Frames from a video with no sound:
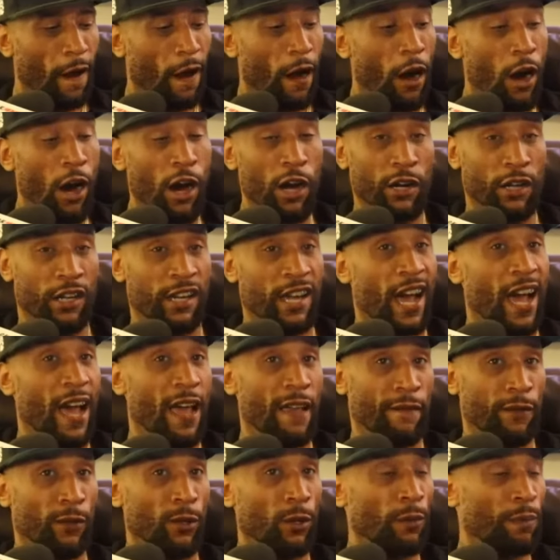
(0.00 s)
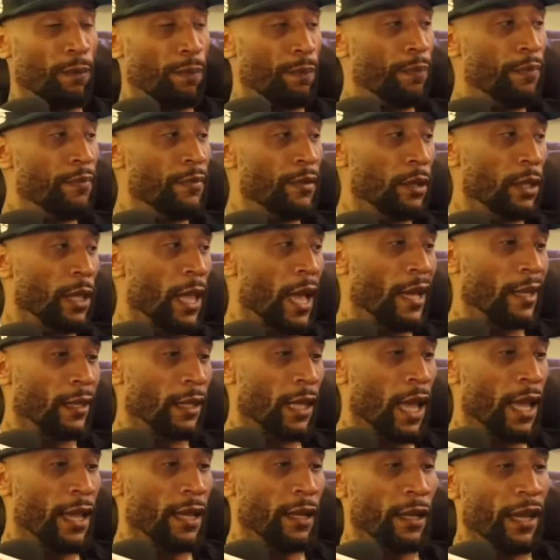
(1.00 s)
archival, like
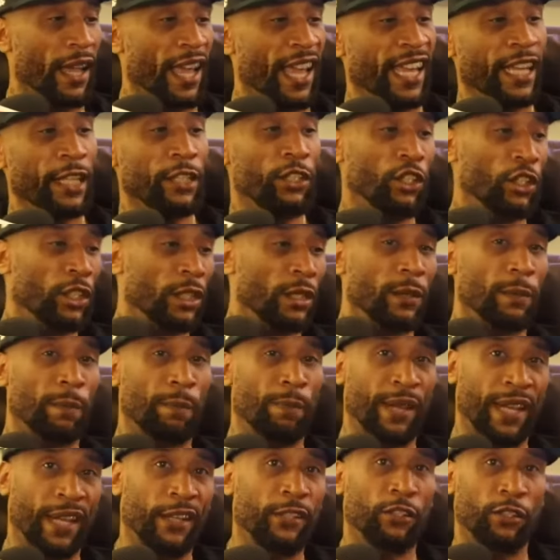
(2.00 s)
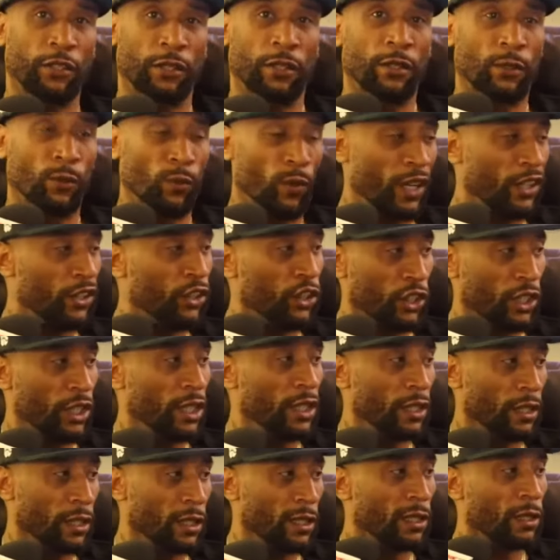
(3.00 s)
like ancient pictures where
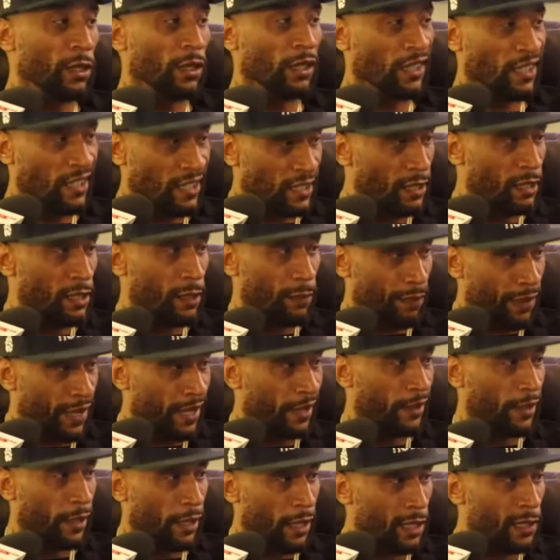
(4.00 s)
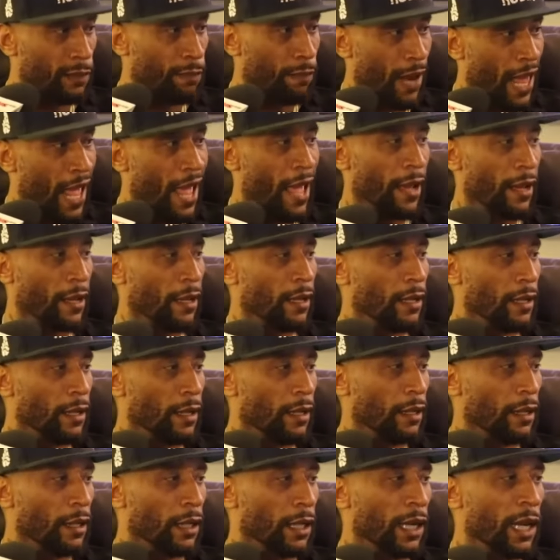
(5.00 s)
Jesus is depicted as black.
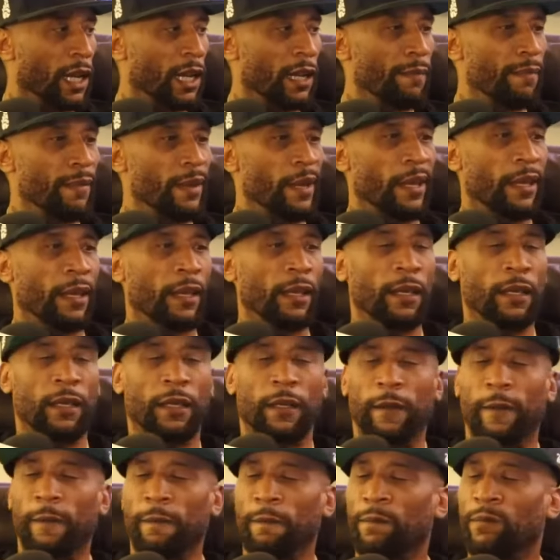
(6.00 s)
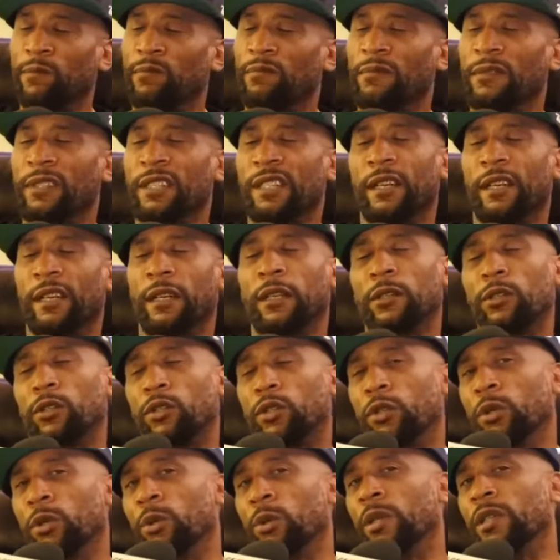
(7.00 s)
You know what I mean?
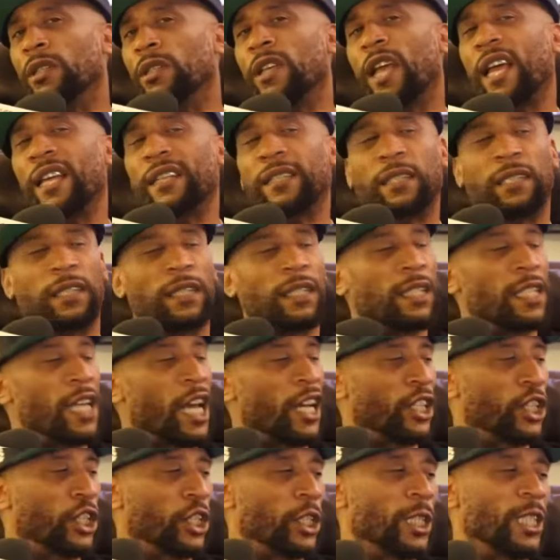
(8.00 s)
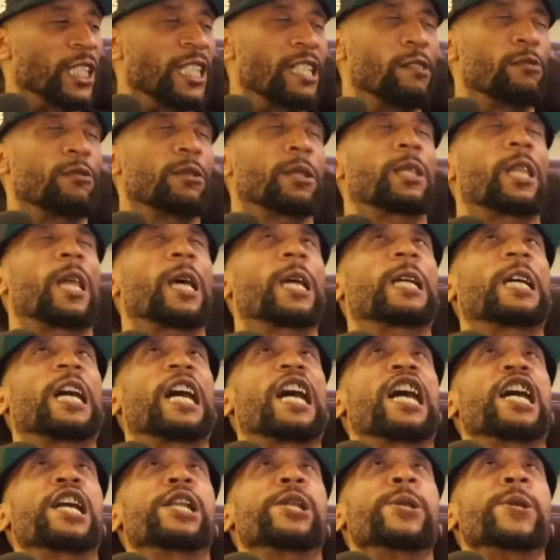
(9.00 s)
Soon as I seen that shit, I was like,
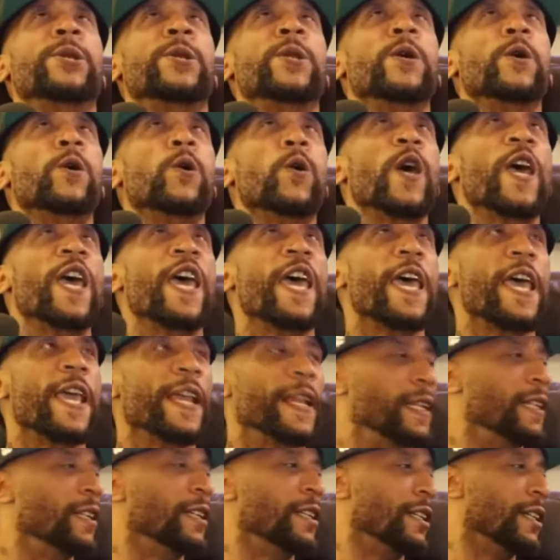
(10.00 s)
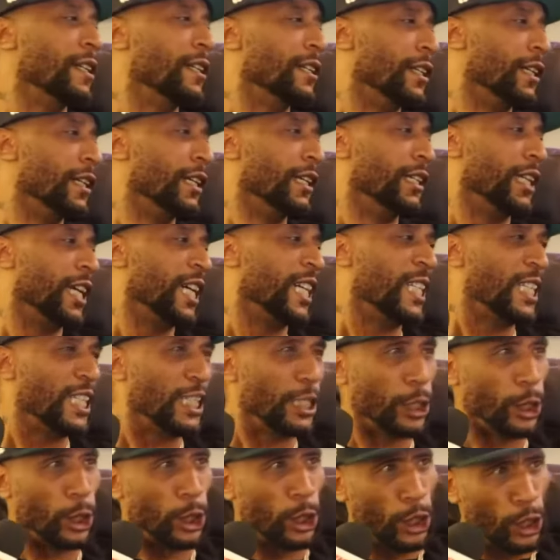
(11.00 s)
I know it.
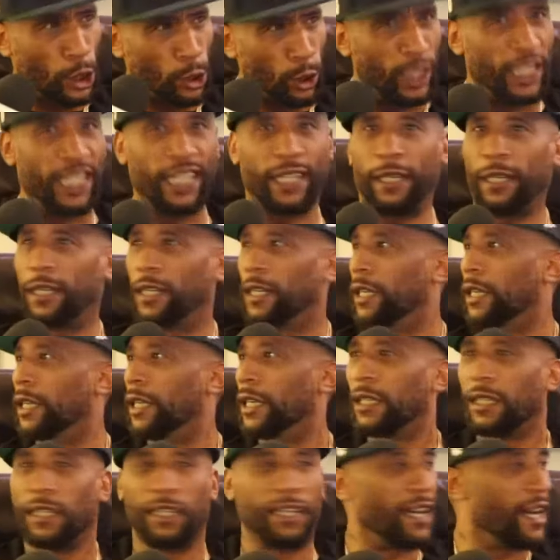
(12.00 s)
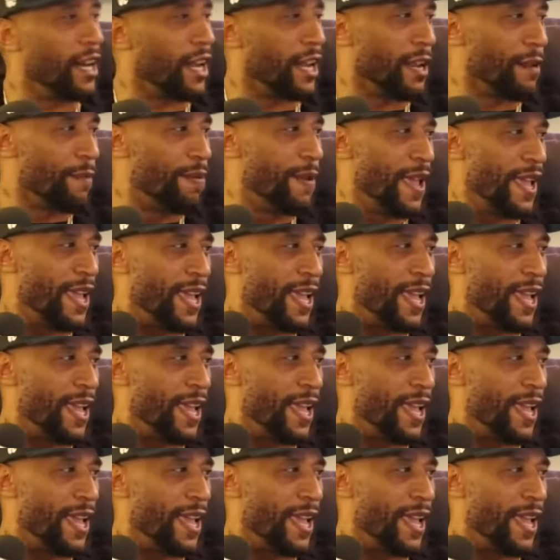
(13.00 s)
I know it. You know what I